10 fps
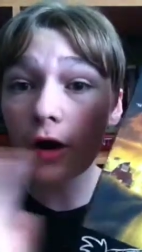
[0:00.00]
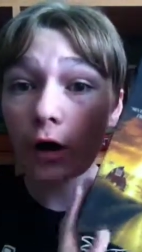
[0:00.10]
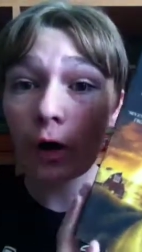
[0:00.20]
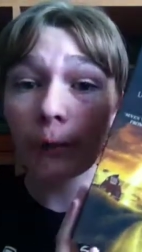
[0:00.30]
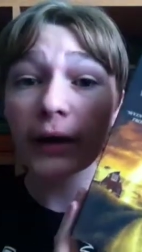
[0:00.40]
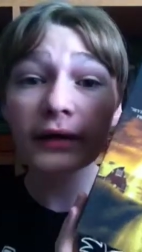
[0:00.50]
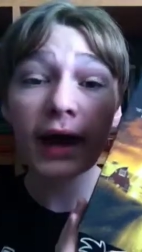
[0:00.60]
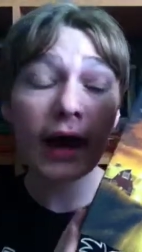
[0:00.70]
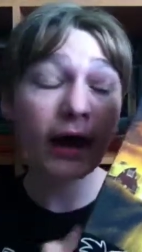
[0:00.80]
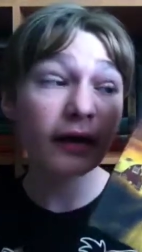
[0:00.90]
Oh my
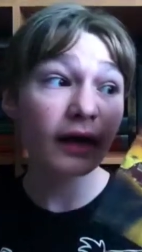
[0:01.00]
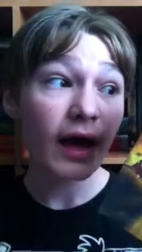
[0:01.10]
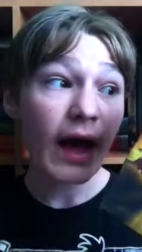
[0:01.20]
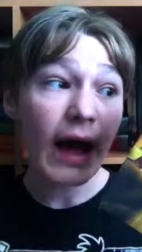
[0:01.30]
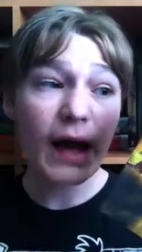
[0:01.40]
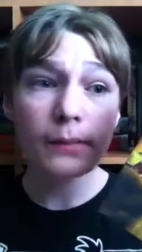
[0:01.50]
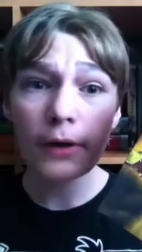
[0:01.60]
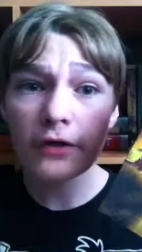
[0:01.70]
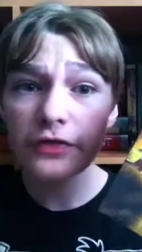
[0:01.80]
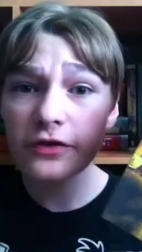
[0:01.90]
god. I
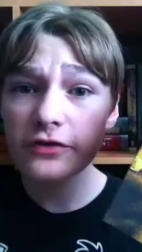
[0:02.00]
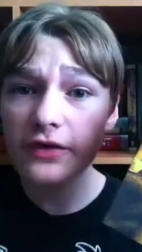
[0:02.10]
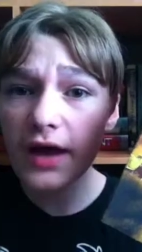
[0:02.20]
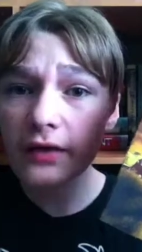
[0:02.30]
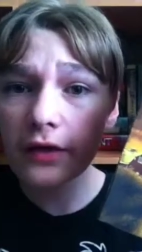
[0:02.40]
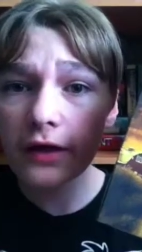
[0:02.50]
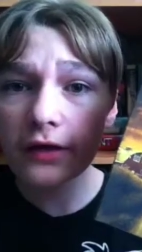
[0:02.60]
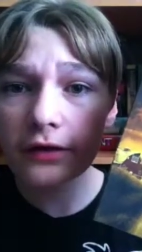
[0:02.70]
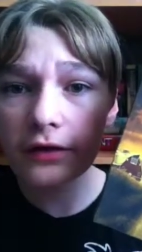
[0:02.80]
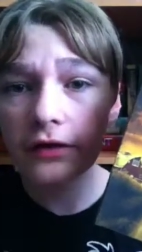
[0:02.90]
bought this at
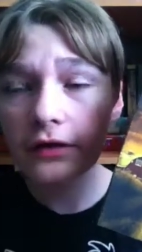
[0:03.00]
like